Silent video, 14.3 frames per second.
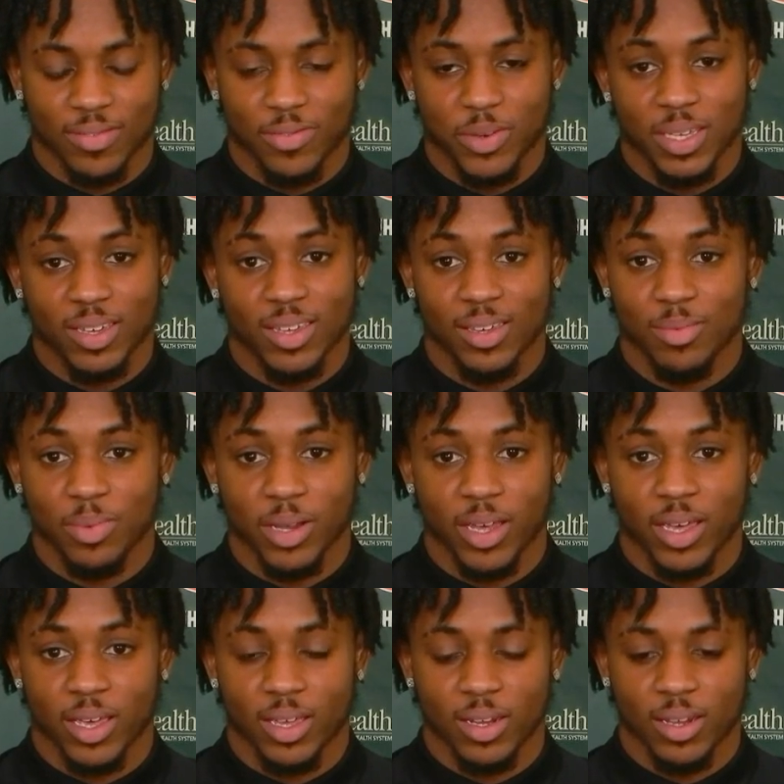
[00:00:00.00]
we can keep
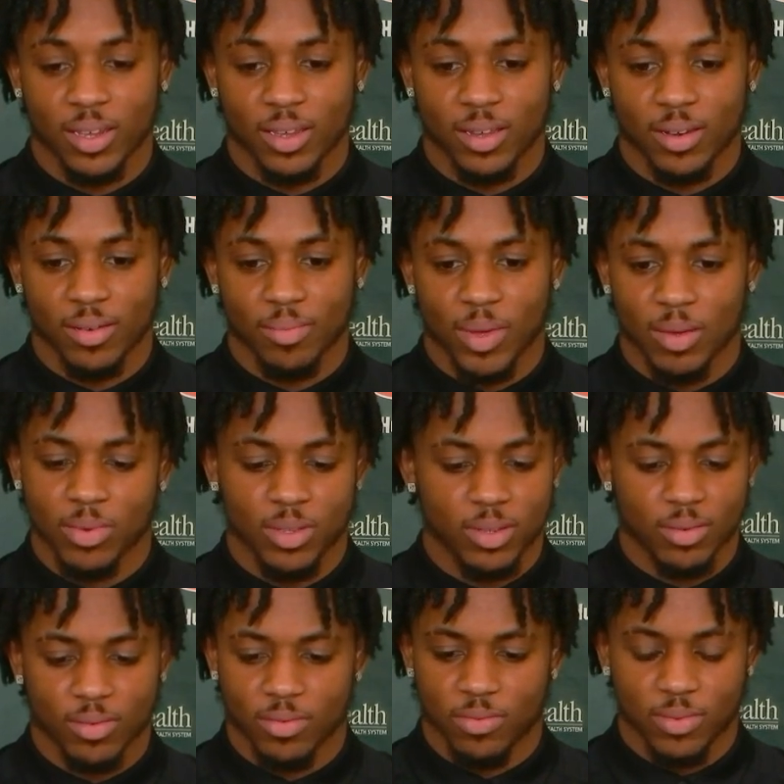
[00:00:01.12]
playing, and
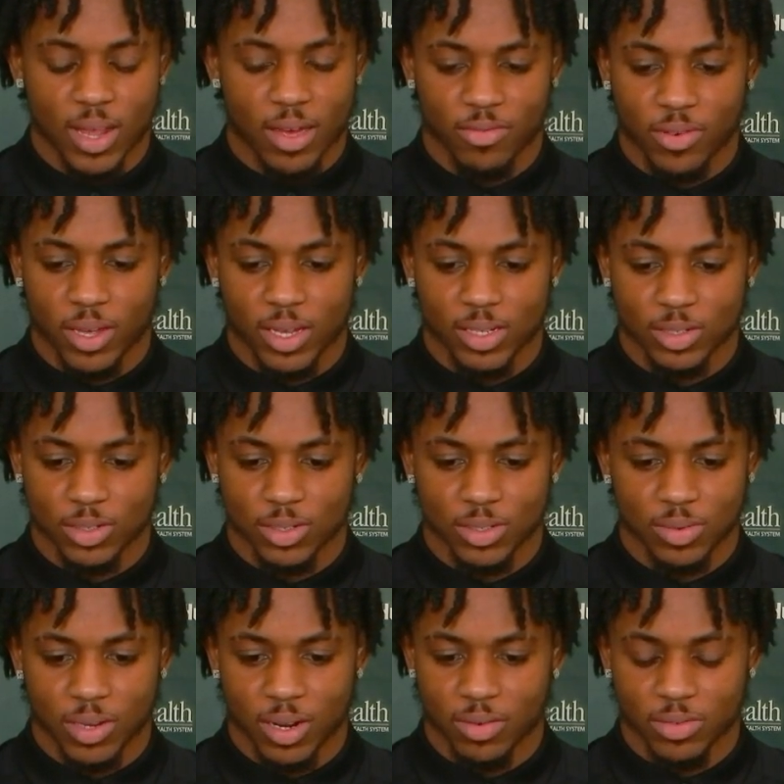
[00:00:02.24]
maybe not fans
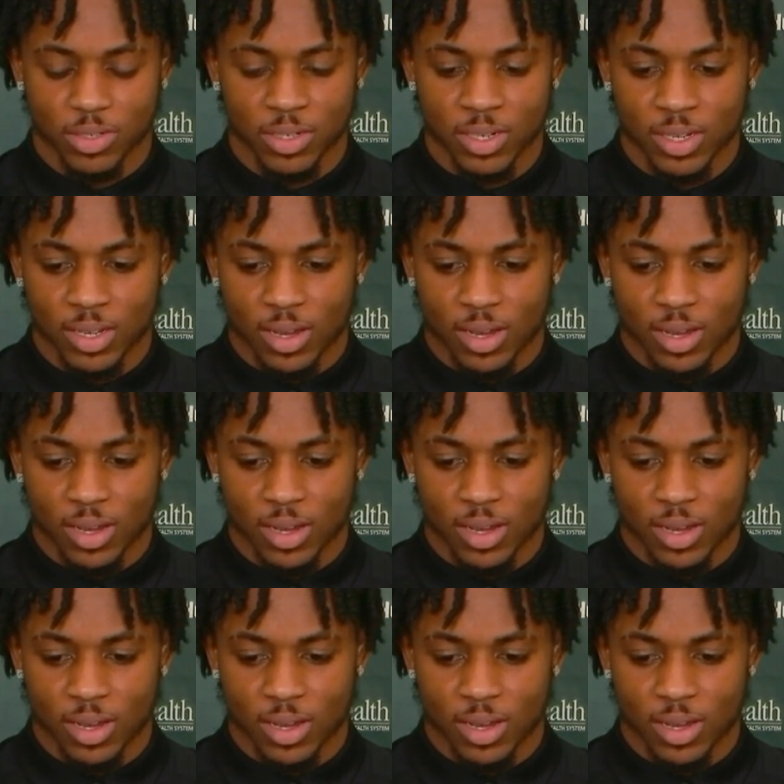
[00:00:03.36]
or whatever.